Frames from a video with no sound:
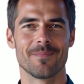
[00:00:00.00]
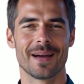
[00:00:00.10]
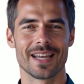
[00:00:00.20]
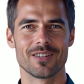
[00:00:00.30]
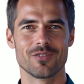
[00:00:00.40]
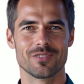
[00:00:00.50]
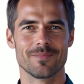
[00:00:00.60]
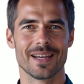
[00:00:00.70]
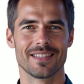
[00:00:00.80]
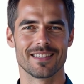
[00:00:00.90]
Michael
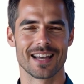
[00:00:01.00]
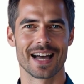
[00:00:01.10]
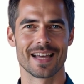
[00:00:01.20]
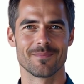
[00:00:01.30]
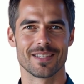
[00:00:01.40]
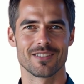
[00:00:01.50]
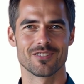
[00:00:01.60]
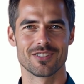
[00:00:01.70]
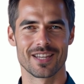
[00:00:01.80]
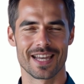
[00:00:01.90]
spent time
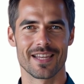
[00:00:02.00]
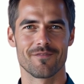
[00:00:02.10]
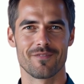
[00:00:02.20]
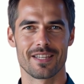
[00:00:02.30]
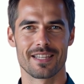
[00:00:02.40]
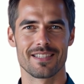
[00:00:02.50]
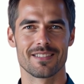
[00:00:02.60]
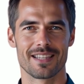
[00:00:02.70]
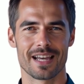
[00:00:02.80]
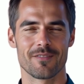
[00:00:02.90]
each day
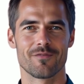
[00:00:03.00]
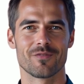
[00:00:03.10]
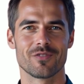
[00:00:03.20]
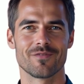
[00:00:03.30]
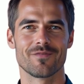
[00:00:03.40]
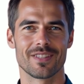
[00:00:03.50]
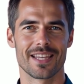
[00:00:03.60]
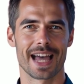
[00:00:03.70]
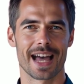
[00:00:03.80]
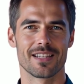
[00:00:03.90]
feeling thankful for
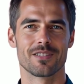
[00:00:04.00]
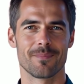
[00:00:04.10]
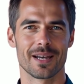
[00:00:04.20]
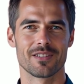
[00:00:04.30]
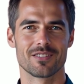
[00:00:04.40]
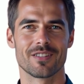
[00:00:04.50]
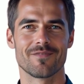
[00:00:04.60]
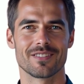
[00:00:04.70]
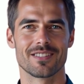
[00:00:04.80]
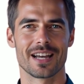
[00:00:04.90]
the aspects
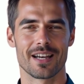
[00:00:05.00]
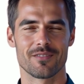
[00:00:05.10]
of his